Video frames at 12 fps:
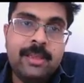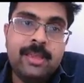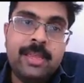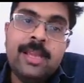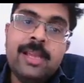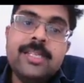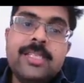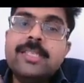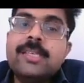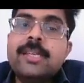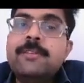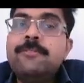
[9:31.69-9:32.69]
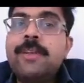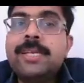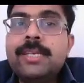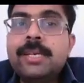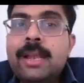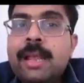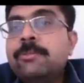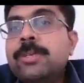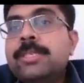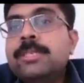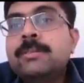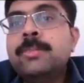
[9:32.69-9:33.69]
English is an inflected
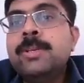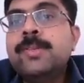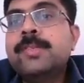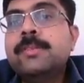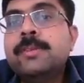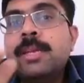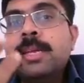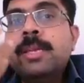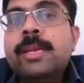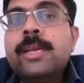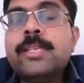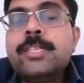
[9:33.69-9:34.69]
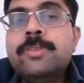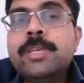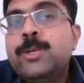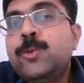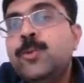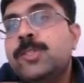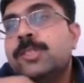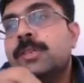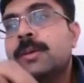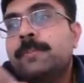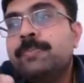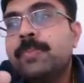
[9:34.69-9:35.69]
language because in English we use
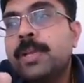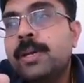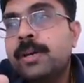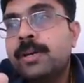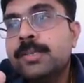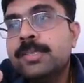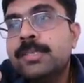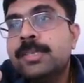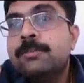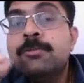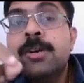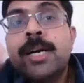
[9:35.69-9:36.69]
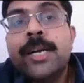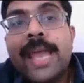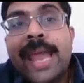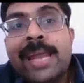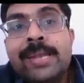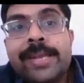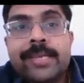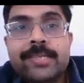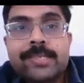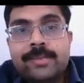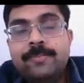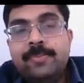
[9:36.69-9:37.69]
certain word
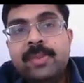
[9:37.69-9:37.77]
endings